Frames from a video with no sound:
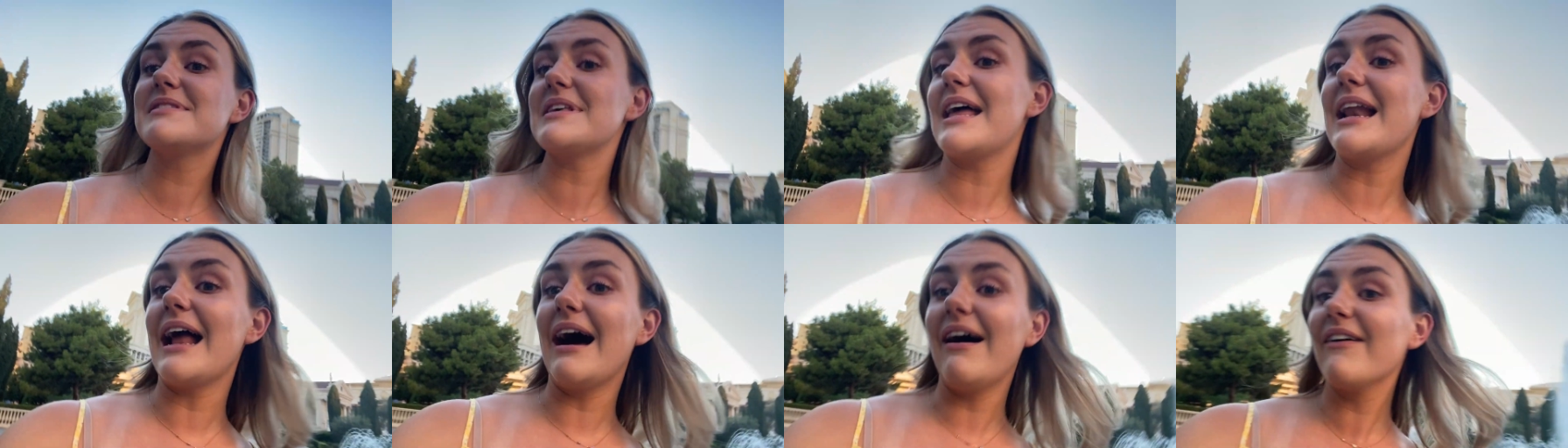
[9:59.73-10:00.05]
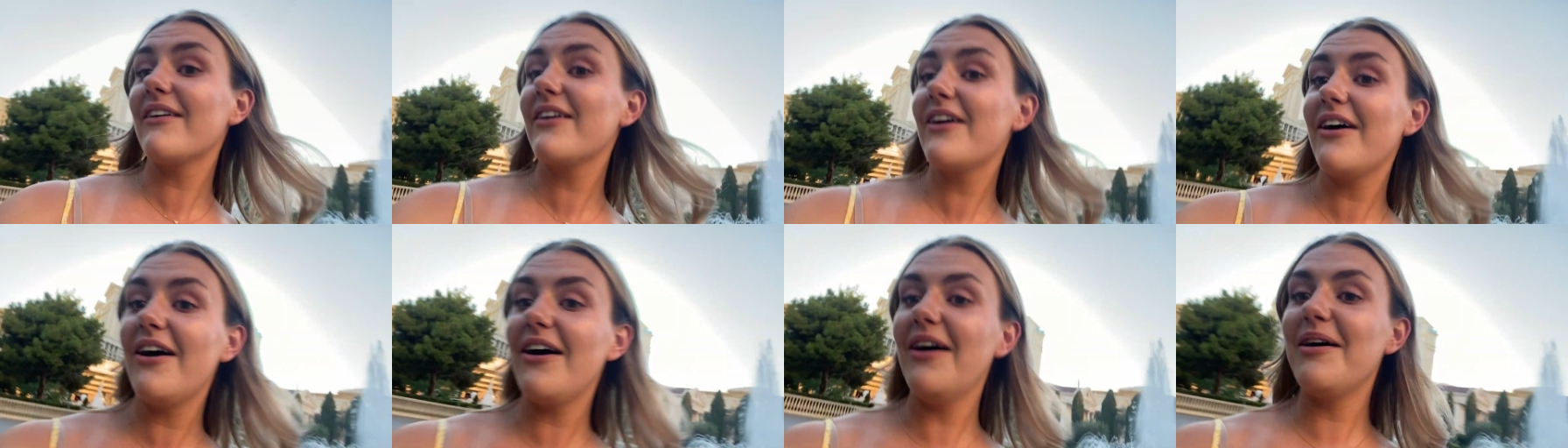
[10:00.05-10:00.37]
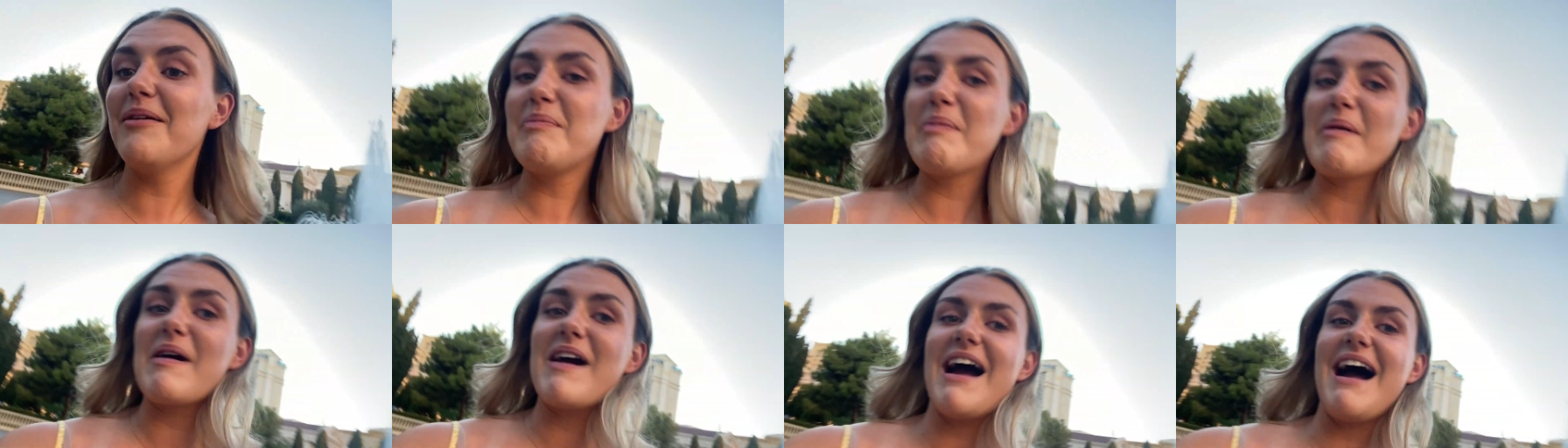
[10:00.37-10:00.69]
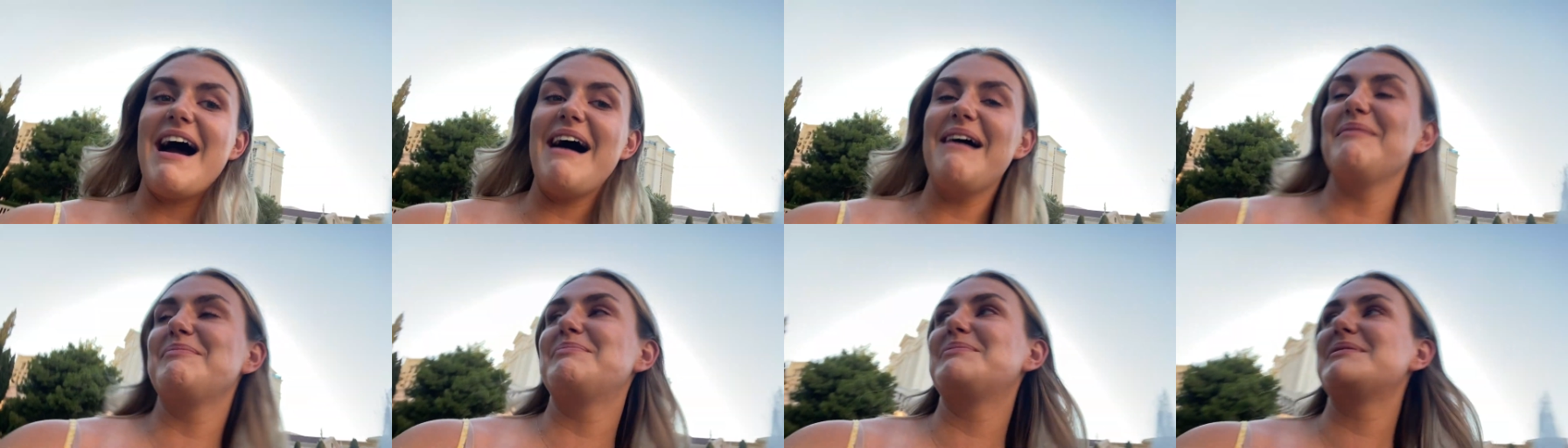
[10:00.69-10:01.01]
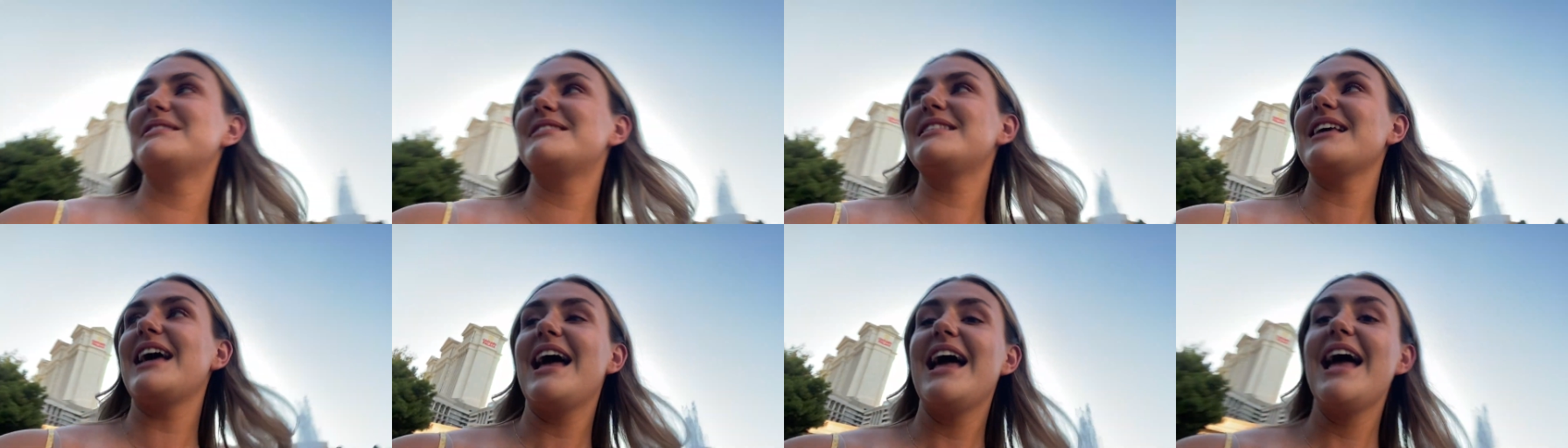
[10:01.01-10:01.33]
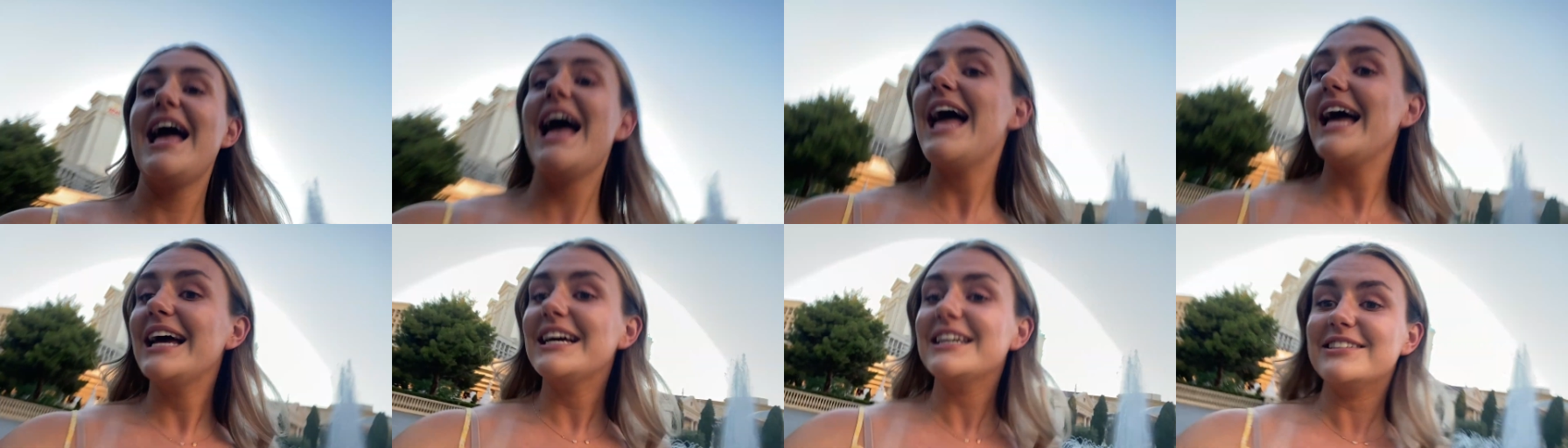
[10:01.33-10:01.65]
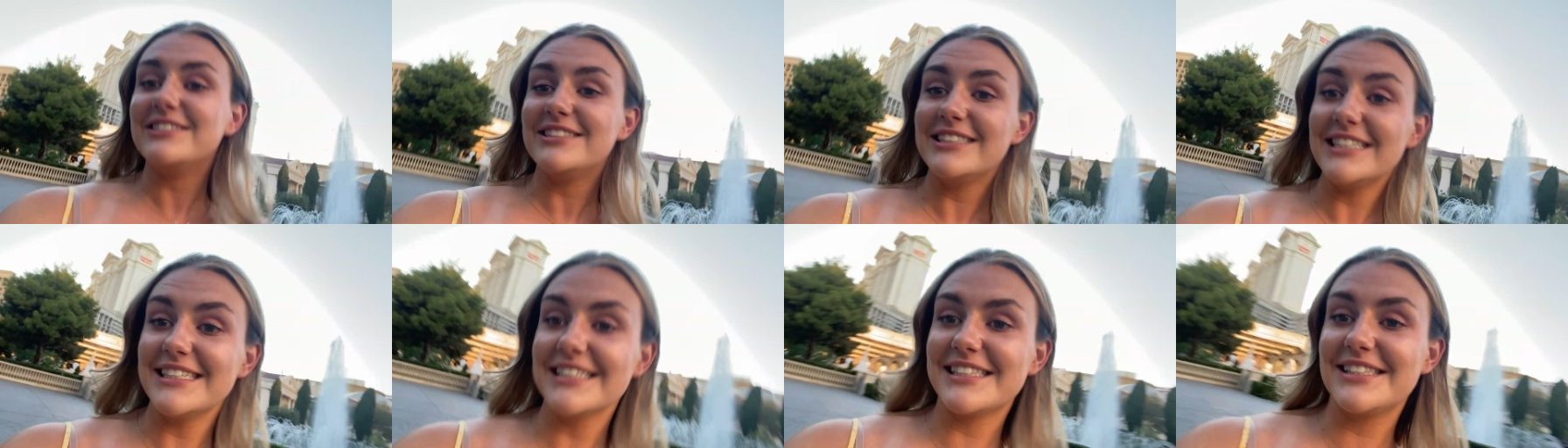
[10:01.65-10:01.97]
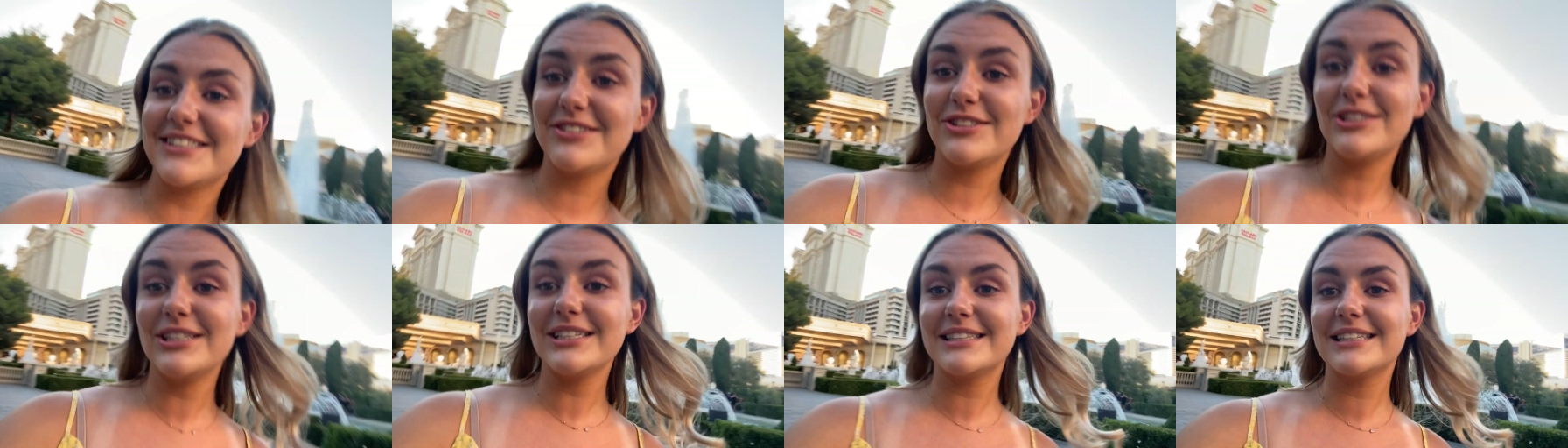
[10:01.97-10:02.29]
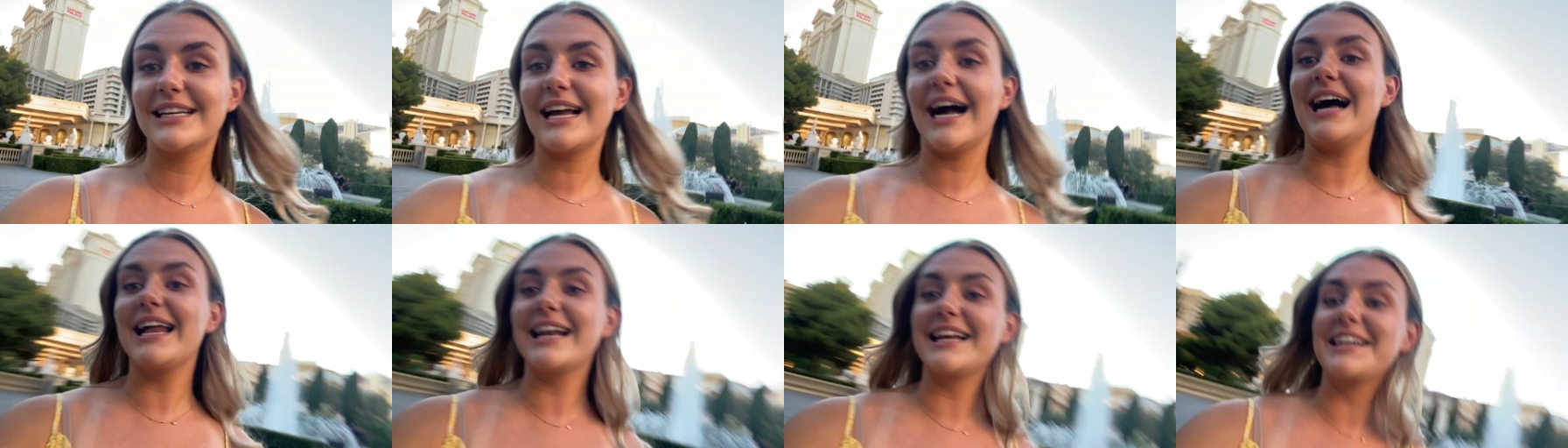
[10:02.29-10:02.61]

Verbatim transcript: alcohol, perhaps. Yeah. She's she's kind